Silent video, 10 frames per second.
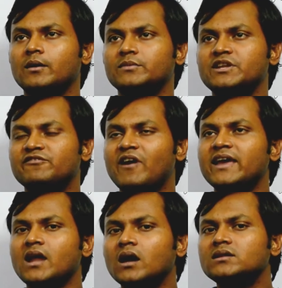
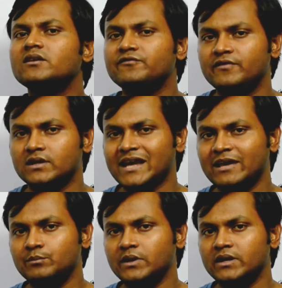define other
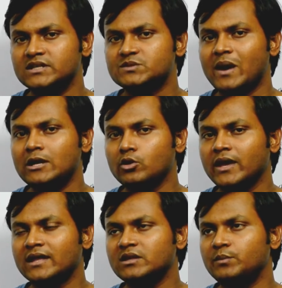time periods by
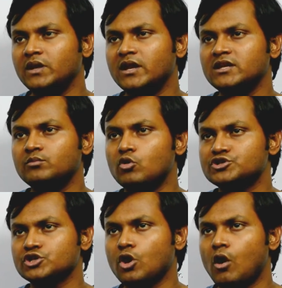looking at the periodic
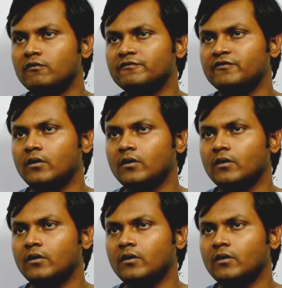motion of